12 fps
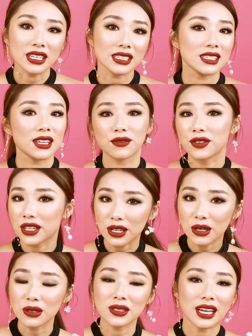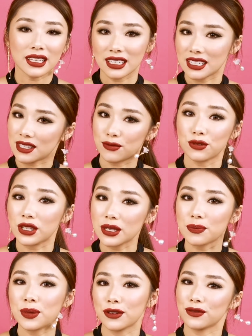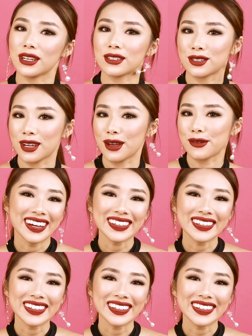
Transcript: like to take videos. I think it's really perfect to have.